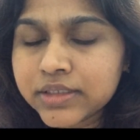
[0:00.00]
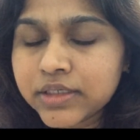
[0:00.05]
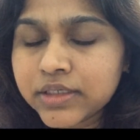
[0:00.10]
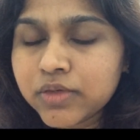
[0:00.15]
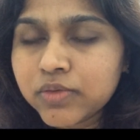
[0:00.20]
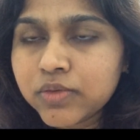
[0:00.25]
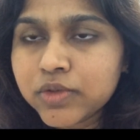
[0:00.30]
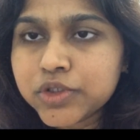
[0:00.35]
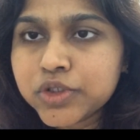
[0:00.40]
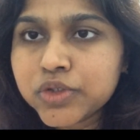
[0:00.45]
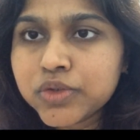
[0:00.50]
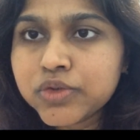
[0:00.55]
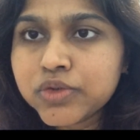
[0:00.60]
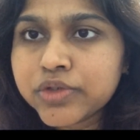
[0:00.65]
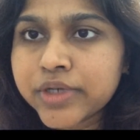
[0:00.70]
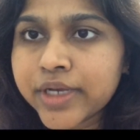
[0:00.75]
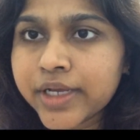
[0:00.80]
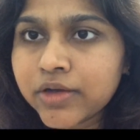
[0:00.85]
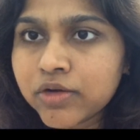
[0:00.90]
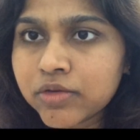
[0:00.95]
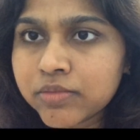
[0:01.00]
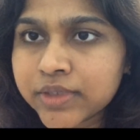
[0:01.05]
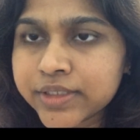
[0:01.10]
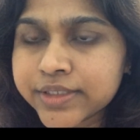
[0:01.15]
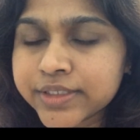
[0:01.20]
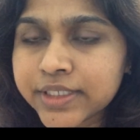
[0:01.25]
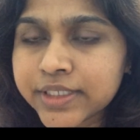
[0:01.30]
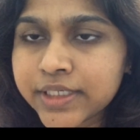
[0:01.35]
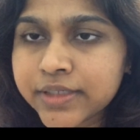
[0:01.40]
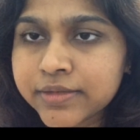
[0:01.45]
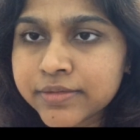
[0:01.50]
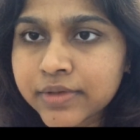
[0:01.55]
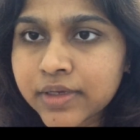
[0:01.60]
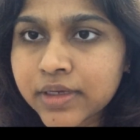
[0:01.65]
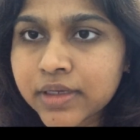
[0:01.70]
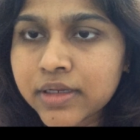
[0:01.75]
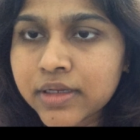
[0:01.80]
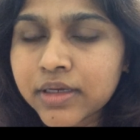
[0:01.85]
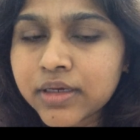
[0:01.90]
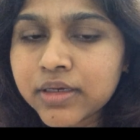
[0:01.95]
It was too drying on my skin,
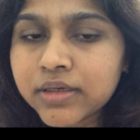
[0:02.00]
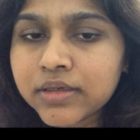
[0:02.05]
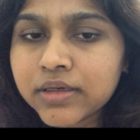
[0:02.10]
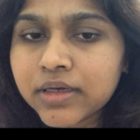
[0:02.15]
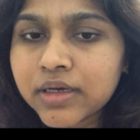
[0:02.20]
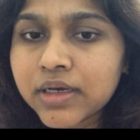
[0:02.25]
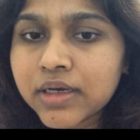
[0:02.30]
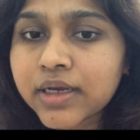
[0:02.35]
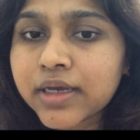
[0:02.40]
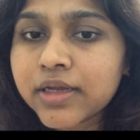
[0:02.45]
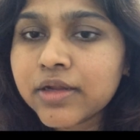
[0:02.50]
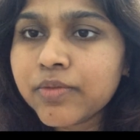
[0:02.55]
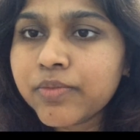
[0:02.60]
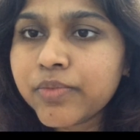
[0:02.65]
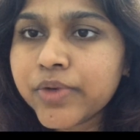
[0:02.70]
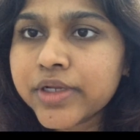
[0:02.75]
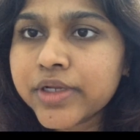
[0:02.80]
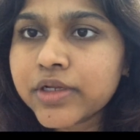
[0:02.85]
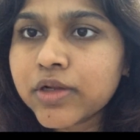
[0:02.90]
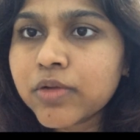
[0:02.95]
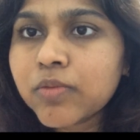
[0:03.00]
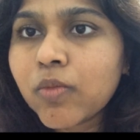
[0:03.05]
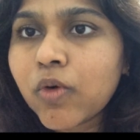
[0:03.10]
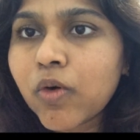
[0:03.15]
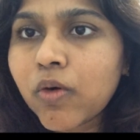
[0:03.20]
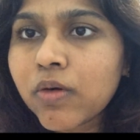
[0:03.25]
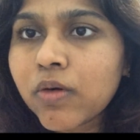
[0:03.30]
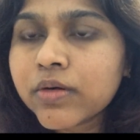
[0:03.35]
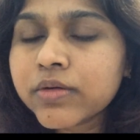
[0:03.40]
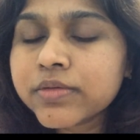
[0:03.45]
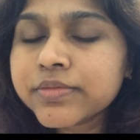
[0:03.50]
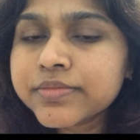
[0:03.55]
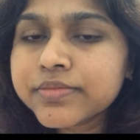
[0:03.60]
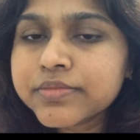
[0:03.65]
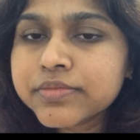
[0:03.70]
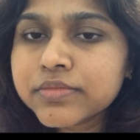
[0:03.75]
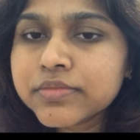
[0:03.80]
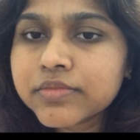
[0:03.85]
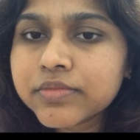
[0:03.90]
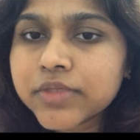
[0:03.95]
and I kind of breaked out more
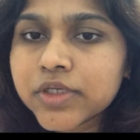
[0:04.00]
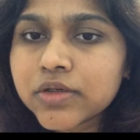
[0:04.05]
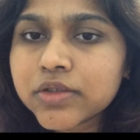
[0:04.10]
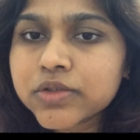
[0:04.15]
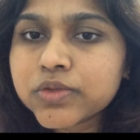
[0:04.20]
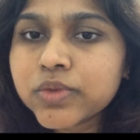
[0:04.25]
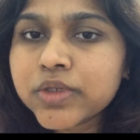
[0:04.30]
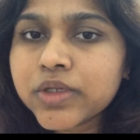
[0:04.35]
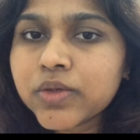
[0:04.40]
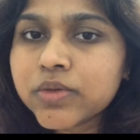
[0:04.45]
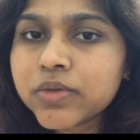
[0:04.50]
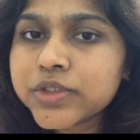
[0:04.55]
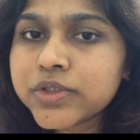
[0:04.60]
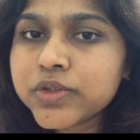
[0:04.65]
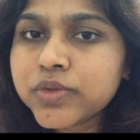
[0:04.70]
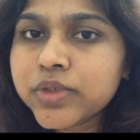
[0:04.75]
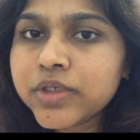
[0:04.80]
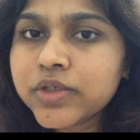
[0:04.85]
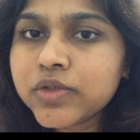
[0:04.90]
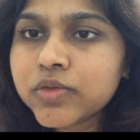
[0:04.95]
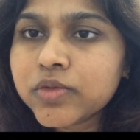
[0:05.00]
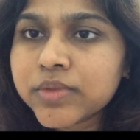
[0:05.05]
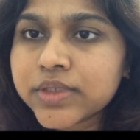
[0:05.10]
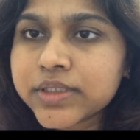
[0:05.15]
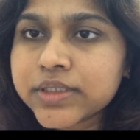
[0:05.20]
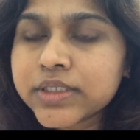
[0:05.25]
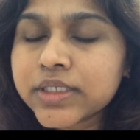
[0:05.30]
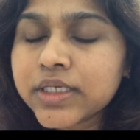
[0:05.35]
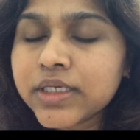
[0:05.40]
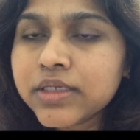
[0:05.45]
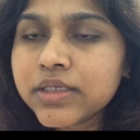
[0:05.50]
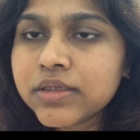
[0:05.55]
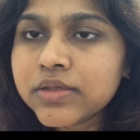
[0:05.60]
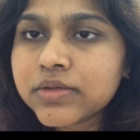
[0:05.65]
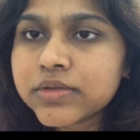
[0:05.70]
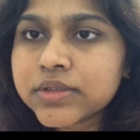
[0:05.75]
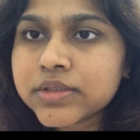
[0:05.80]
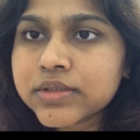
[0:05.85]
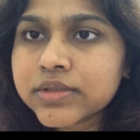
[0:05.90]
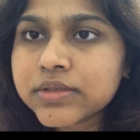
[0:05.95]
because what it was doing to my skin
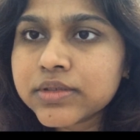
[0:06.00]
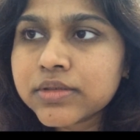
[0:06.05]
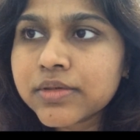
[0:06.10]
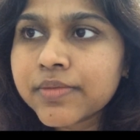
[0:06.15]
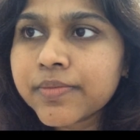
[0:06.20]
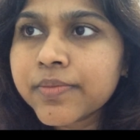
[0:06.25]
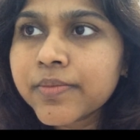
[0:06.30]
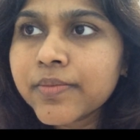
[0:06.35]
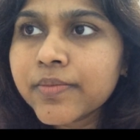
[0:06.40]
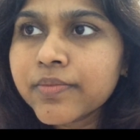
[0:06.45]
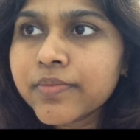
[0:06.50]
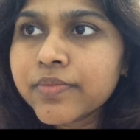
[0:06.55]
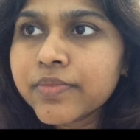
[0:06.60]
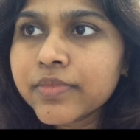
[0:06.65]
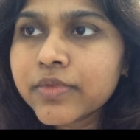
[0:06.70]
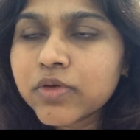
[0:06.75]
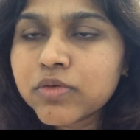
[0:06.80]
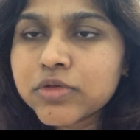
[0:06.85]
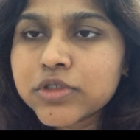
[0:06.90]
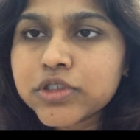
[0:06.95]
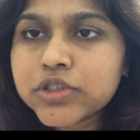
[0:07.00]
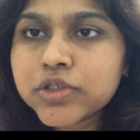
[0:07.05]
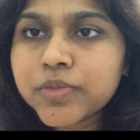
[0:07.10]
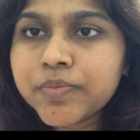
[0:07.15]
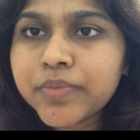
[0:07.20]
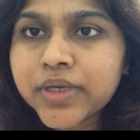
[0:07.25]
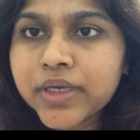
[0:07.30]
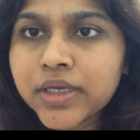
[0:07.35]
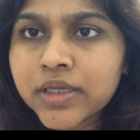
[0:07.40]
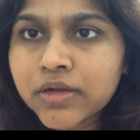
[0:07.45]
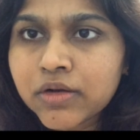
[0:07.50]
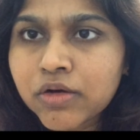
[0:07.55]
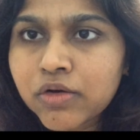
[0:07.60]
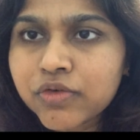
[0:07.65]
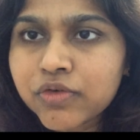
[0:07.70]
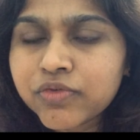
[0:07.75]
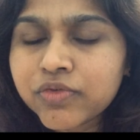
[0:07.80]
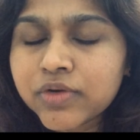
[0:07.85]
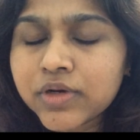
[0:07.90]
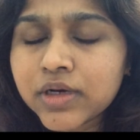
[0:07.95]
is was stripping it
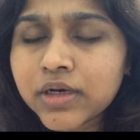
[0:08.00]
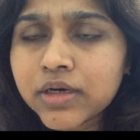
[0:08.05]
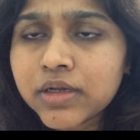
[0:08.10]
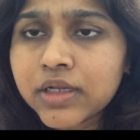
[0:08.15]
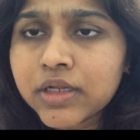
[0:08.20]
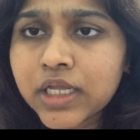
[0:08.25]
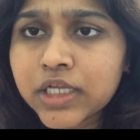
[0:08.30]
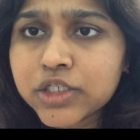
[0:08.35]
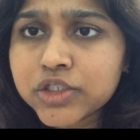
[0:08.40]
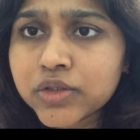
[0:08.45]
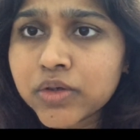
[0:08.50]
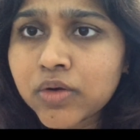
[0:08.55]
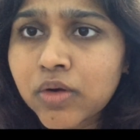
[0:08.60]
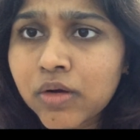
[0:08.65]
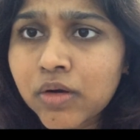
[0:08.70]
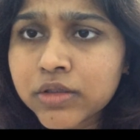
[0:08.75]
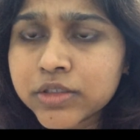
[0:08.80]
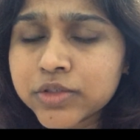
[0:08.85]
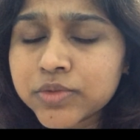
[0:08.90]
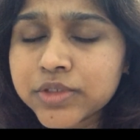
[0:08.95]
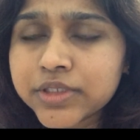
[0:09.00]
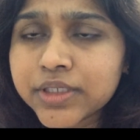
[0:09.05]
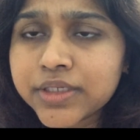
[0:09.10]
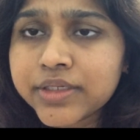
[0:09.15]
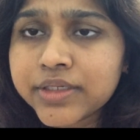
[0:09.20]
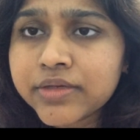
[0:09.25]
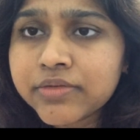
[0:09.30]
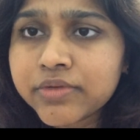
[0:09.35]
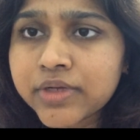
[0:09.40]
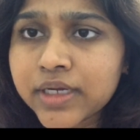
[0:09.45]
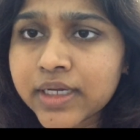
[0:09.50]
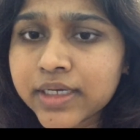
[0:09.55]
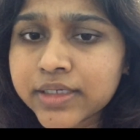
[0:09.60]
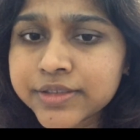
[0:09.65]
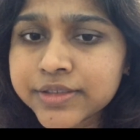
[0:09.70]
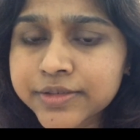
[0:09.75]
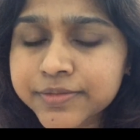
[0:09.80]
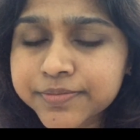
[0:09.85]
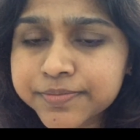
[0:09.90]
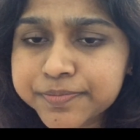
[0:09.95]
of natural oils, which I didn't
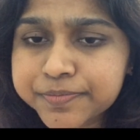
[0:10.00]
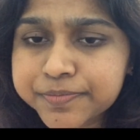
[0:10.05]
realize,